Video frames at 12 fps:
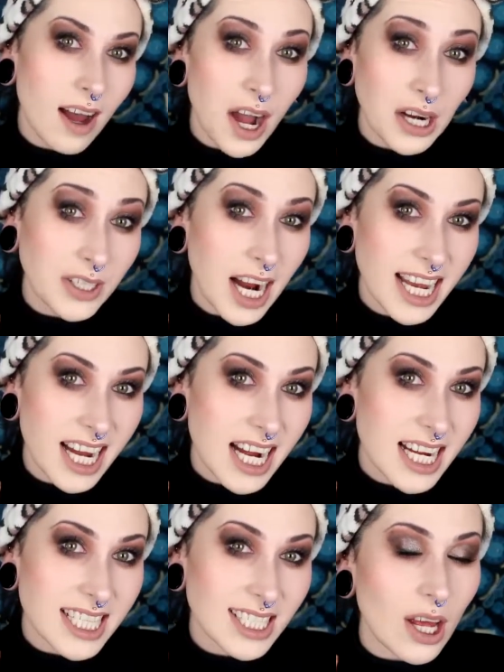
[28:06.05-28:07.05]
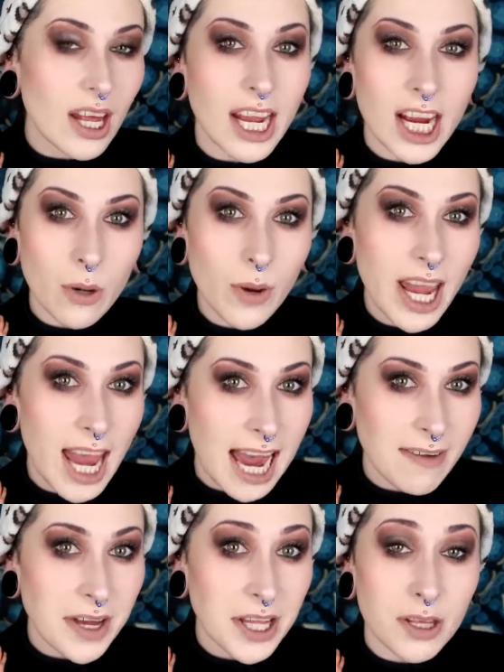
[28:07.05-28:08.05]
All right guys, here we
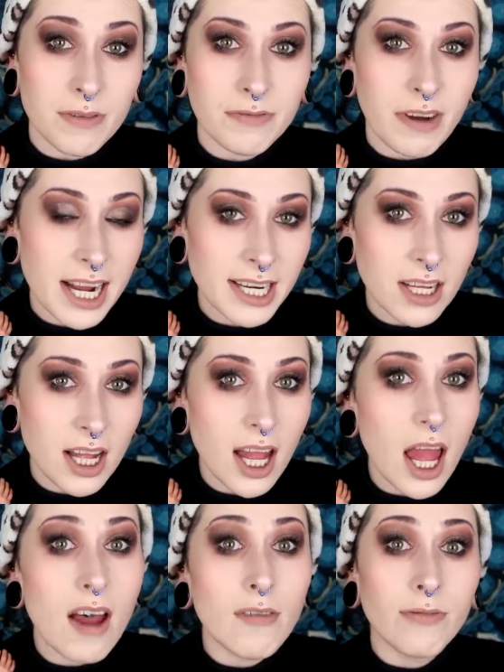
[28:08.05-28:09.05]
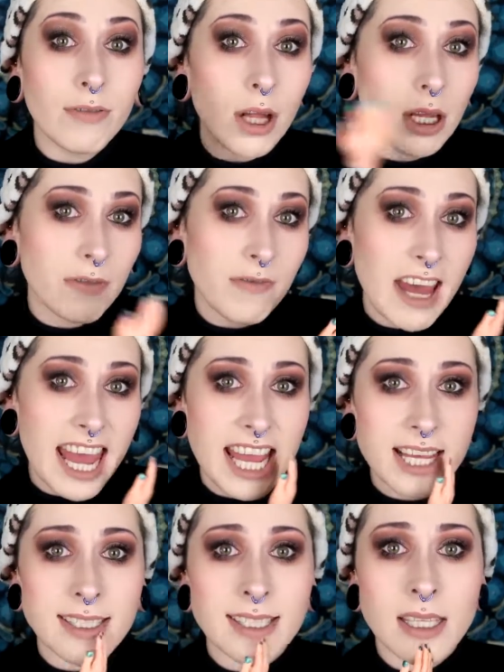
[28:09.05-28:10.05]
have it, the final full
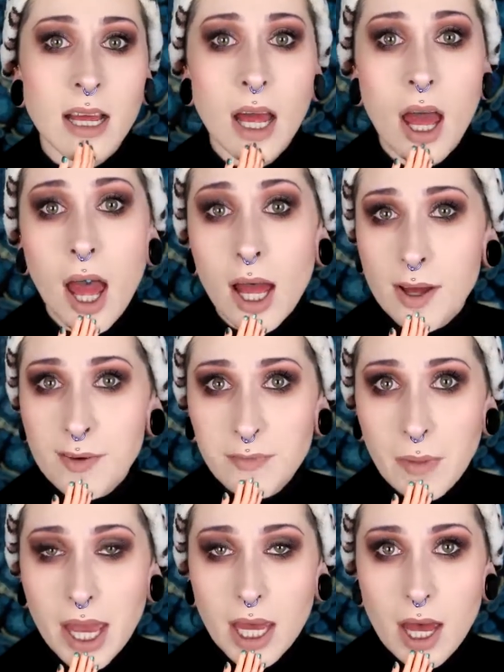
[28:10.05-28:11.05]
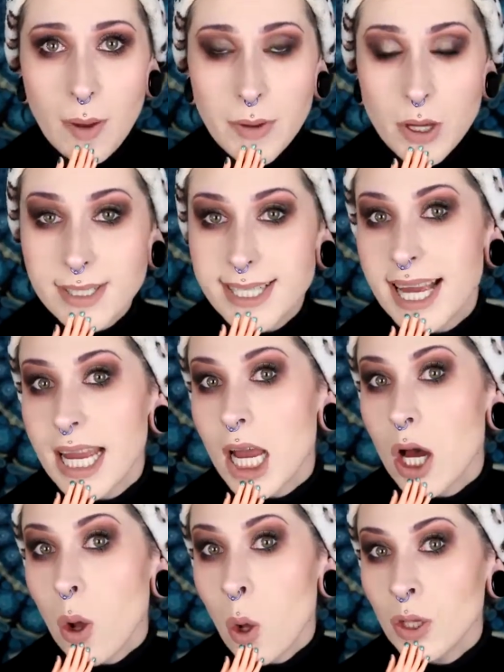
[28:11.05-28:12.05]
face of makeup using
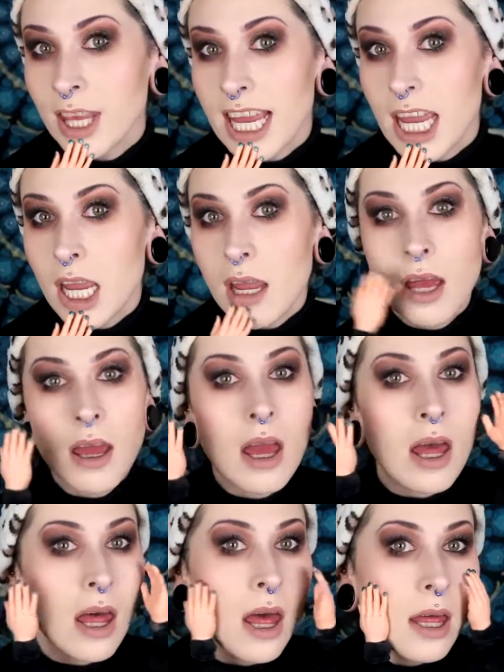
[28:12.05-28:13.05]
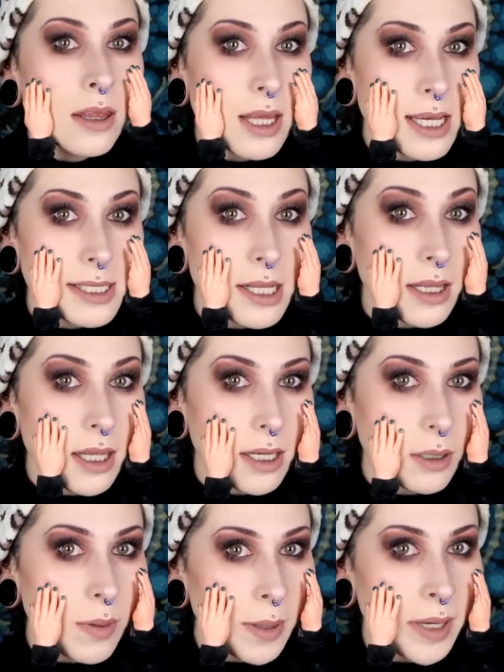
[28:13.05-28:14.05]
only these
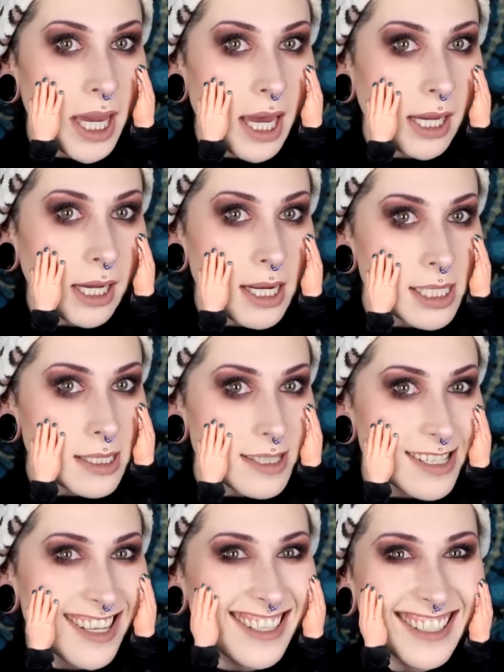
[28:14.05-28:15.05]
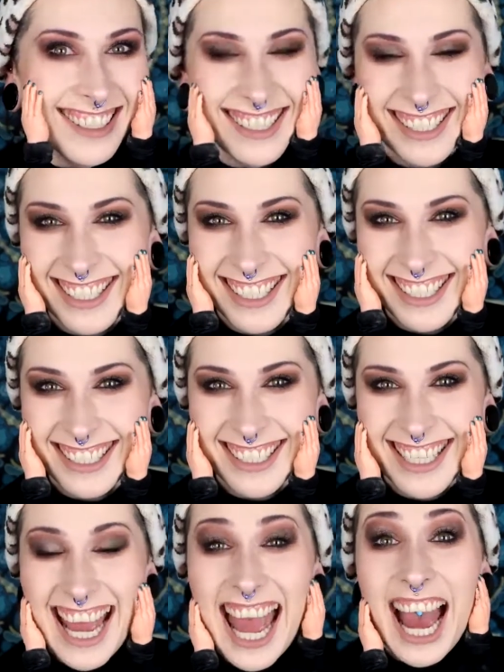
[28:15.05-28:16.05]
little baby hands.
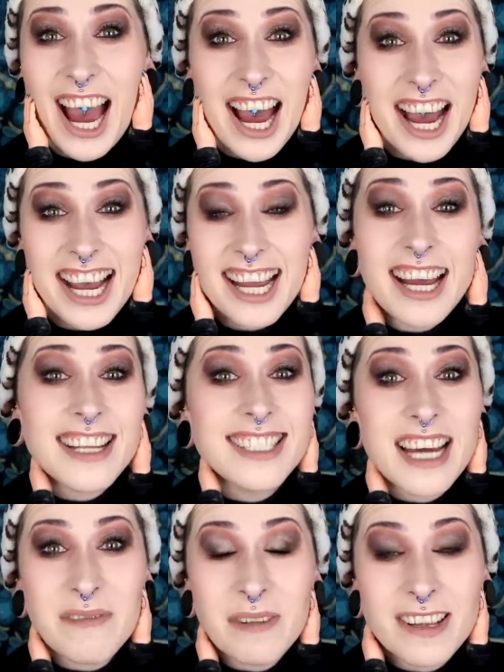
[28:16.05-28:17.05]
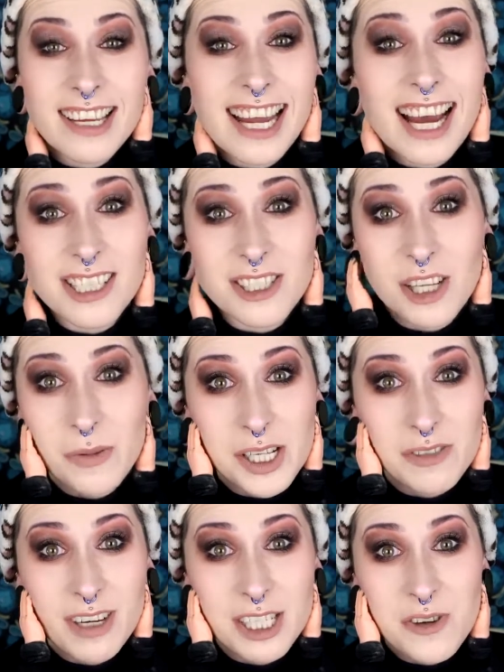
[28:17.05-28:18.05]
I definitely had so
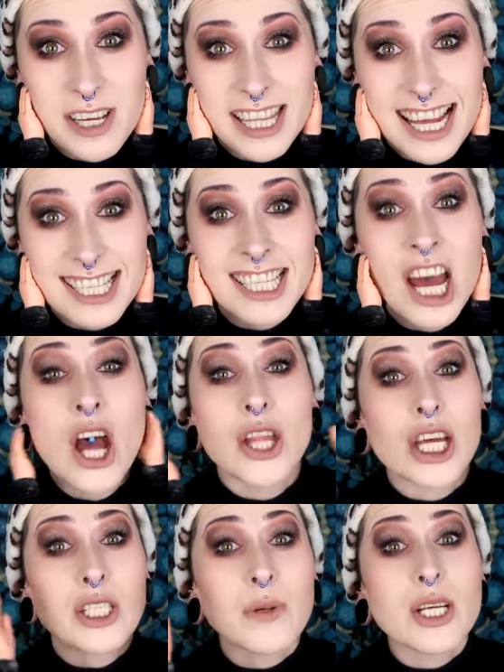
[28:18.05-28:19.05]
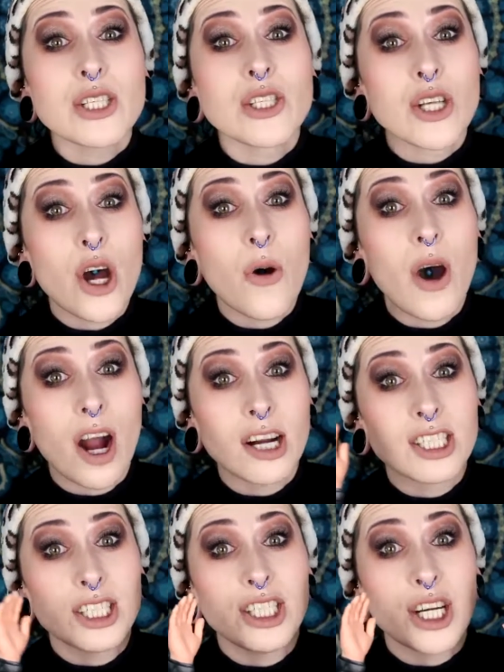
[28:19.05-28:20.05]
much fun doing this. This was so
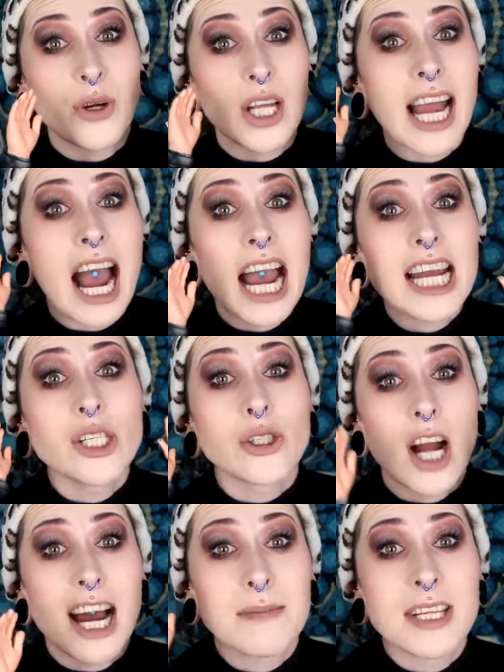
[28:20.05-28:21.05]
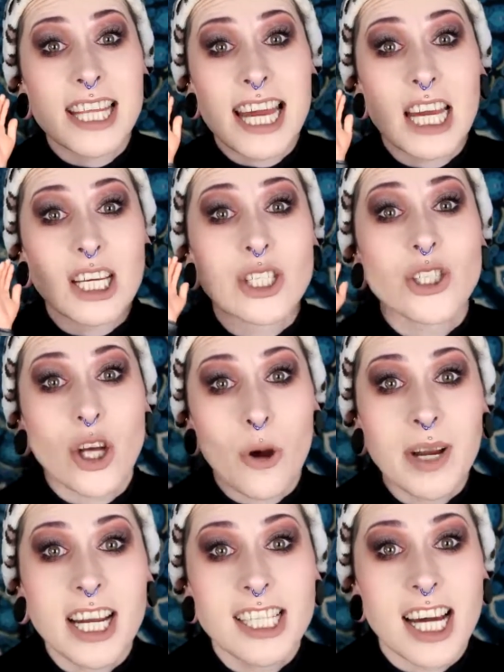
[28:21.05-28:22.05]
hard to do. Like, I dropped things
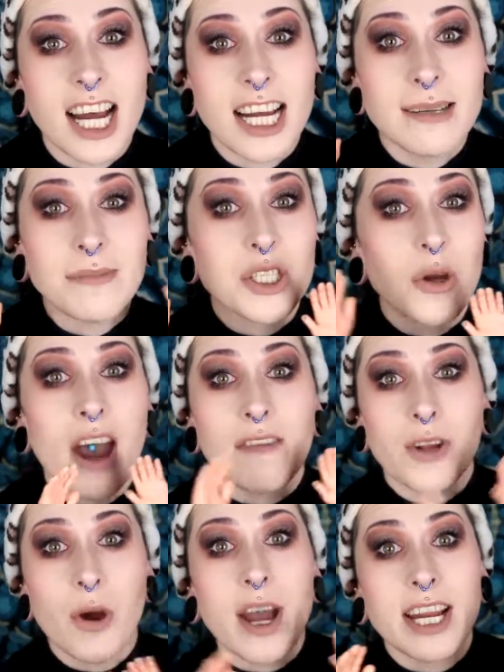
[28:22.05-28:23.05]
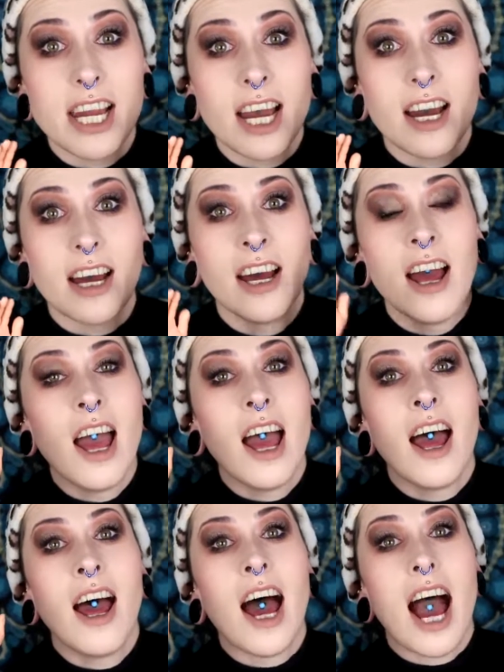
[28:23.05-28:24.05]
so many times, you have no idea.
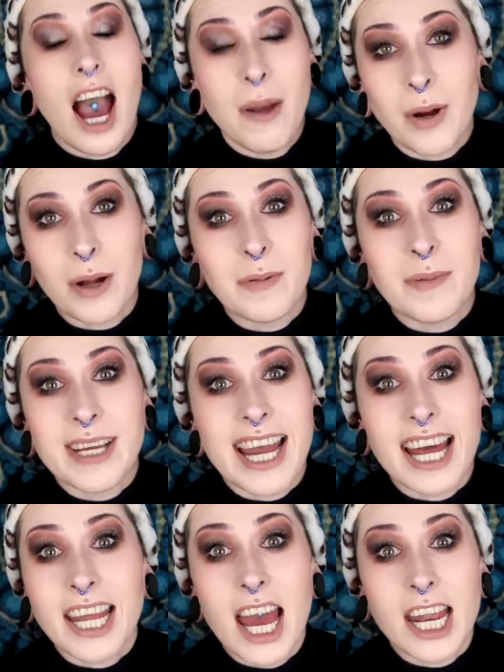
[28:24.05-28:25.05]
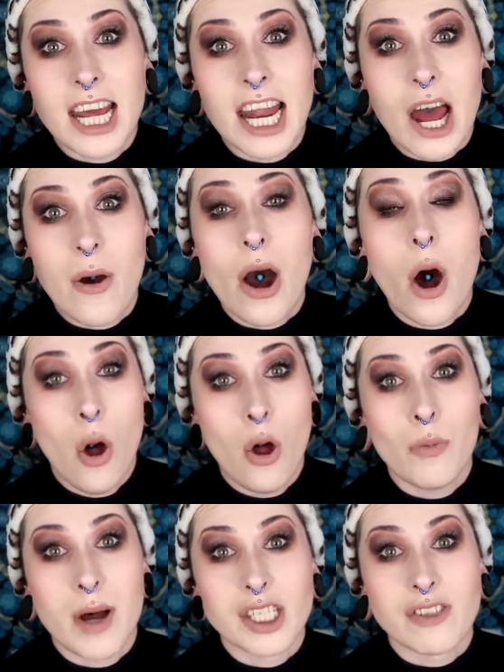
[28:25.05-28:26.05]
I probably had to edit out a
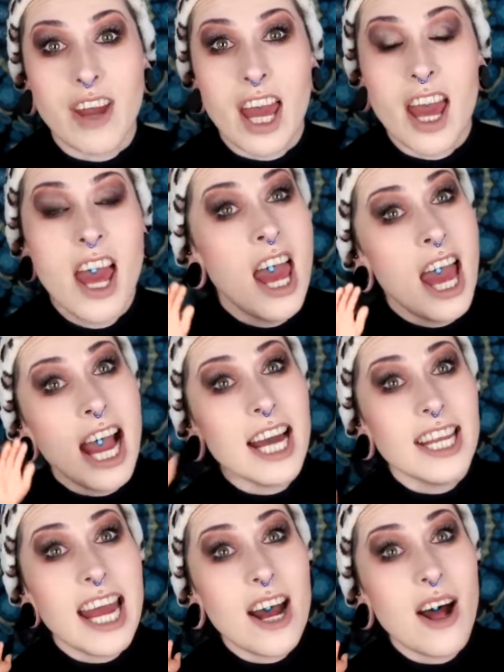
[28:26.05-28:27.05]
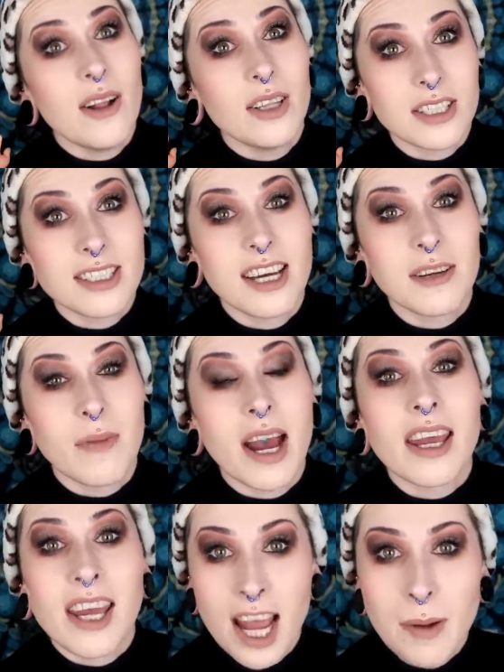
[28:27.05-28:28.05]
whole bunch of it. And now it looks like
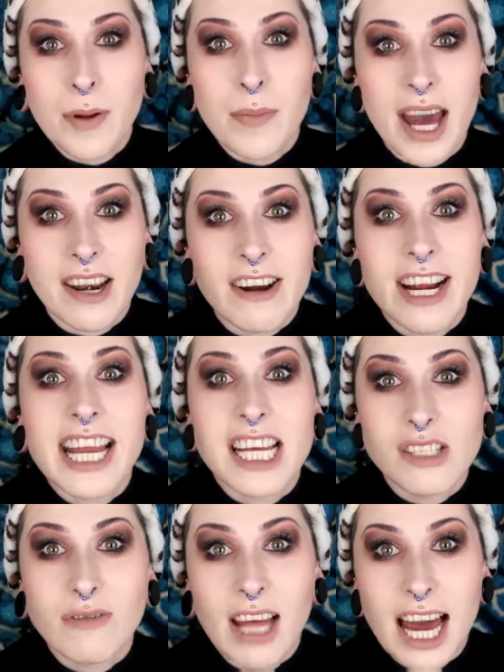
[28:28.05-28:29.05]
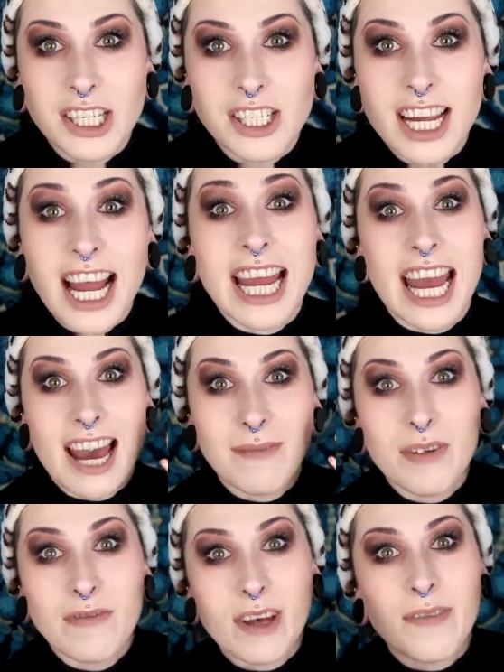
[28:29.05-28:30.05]
my camera battery is flashing. I
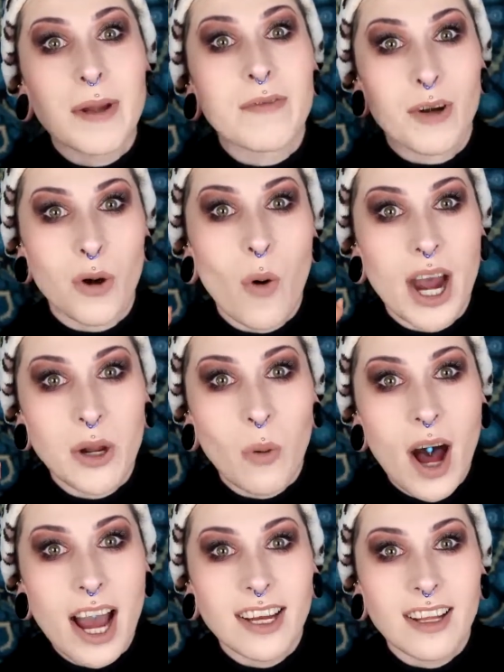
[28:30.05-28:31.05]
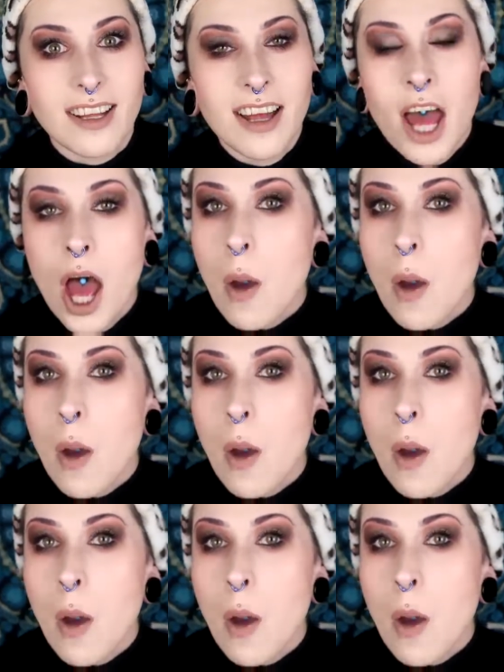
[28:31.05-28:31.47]
have been filming for quite a while.